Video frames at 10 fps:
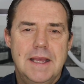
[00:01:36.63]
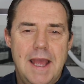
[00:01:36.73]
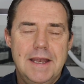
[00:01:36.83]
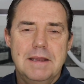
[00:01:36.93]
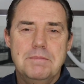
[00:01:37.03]

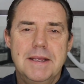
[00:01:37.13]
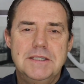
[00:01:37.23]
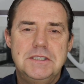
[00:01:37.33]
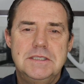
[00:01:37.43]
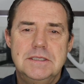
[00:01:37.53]
And that
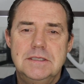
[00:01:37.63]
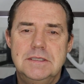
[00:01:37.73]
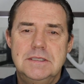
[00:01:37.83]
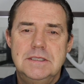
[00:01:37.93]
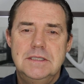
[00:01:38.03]
makes
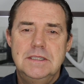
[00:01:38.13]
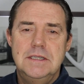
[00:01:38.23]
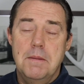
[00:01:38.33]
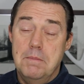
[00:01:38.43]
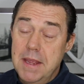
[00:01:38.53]

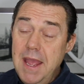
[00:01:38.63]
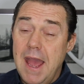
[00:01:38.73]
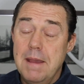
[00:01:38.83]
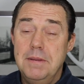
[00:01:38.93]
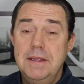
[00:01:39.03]
me
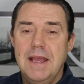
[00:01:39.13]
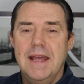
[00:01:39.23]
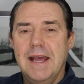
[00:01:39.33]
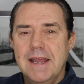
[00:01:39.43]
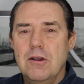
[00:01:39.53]
happy,
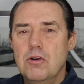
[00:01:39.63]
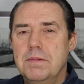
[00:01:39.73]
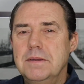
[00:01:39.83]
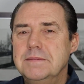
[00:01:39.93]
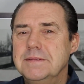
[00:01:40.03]
and I
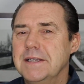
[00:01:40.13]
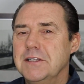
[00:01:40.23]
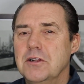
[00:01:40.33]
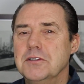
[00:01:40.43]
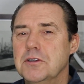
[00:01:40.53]
hope that
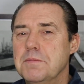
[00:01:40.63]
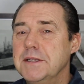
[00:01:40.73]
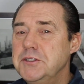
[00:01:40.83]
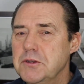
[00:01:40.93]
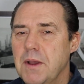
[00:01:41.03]
it also
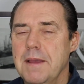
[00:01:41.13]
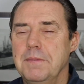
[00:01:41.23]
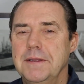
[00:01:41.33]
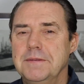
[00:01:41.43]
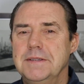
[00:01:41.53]
makes you
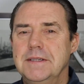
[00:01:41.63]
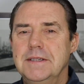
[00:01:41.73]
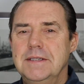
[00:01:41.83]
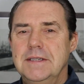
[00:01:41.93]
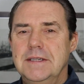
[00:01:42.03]
happy.
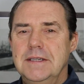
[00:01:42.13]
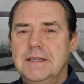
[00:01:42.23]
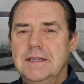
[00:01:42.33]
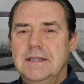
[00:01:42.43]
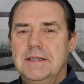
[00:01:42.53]

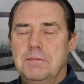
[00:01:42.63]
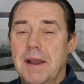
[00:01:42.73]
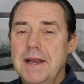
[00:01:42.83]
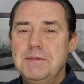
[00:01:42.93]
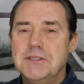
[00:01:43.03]

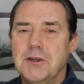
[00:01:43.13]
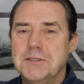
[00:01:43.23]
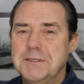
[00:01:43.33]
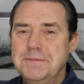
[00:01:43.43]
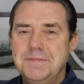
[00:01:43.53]
My name is
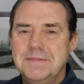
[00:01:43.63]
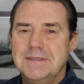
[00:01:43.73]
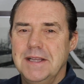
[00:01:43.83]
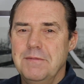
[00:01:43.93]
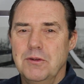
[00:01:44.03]
Gosse.
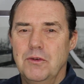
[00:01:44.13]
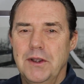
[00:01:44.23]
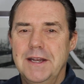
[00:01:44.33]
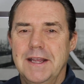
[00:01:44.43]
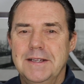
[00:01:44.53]
Have a
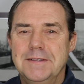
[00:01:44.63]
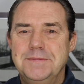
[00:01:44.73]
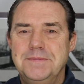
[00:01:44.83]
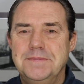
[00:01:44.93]
great day.